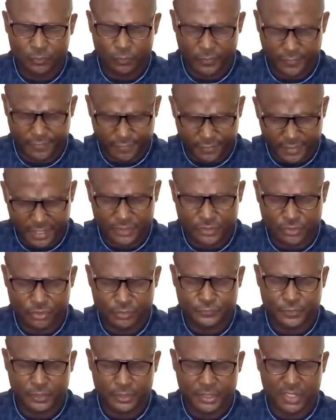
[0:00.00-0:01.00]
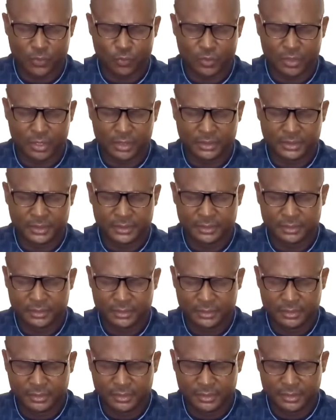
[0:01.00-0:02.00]
We thank you for your word,
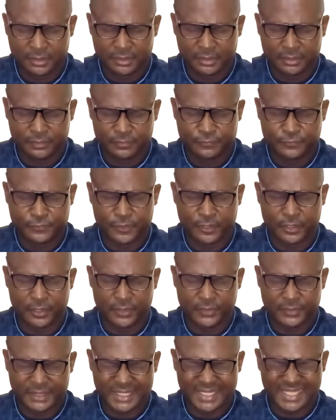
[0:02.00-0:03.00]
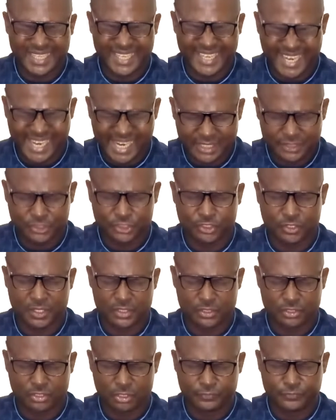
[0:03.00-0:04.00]
for the
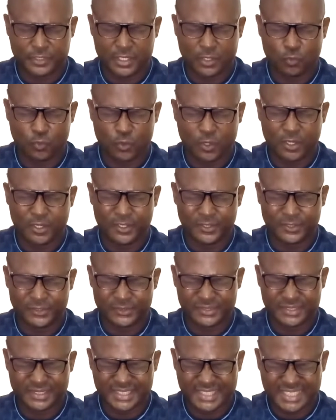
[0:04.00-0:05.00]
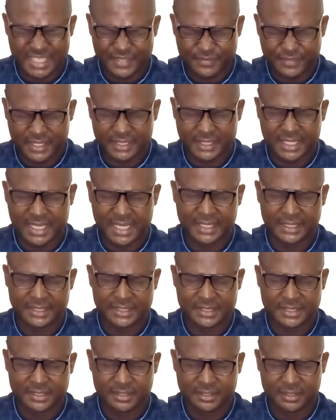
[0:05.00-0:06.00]
entrance of your word, give it
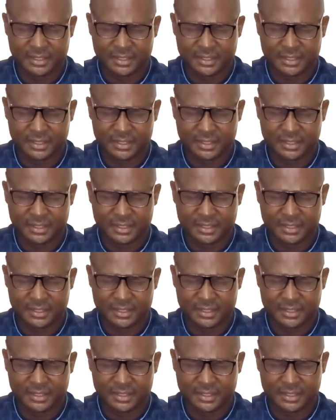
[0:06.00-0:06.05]
light.